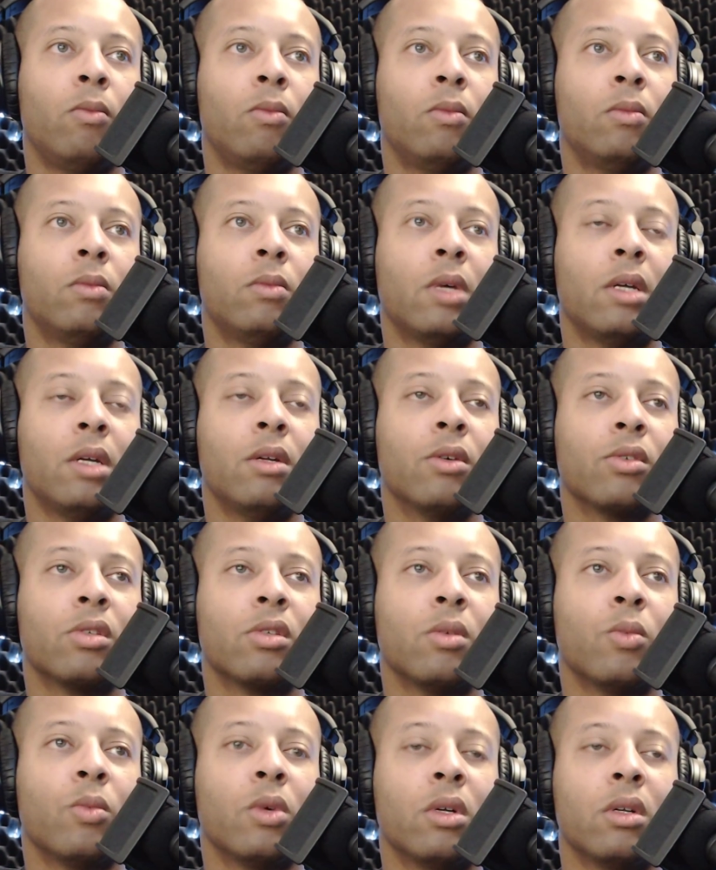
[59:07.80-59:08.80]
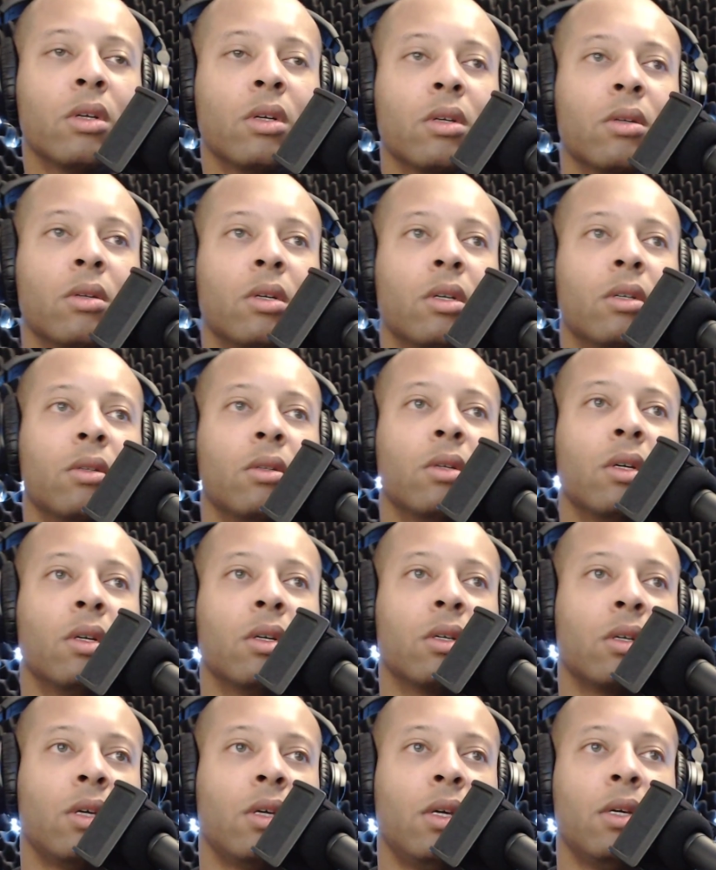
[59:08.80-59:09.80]
I know someone, a
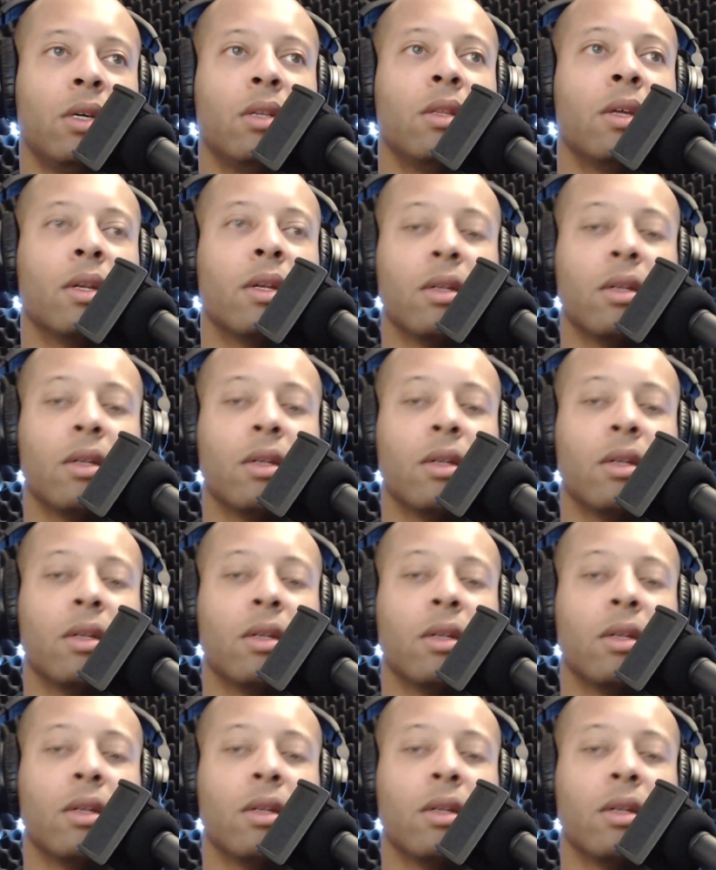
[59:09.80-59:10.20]
kid that